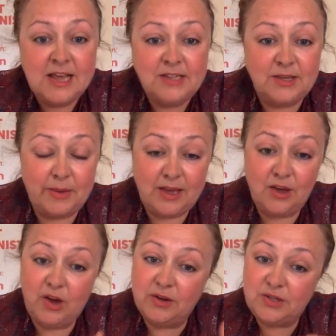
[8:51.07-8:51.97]
So it
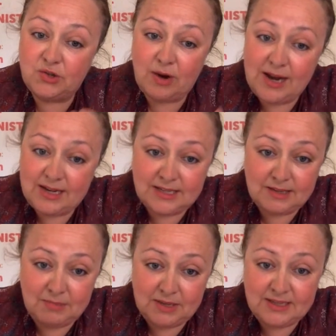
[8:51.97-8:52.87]
can go straight into
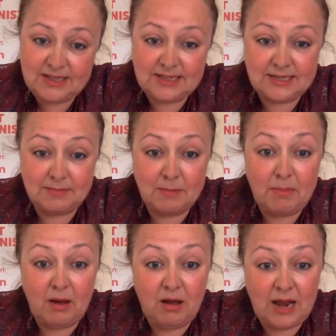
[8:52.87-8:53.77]
the blood system, and
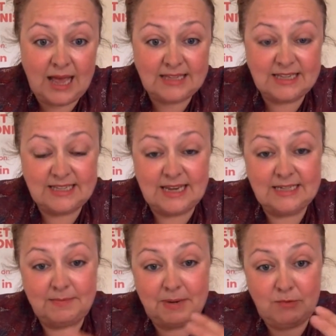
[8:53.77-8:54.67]
bile acids end
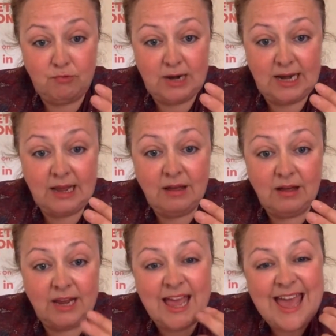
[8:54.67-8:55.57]
up being really high.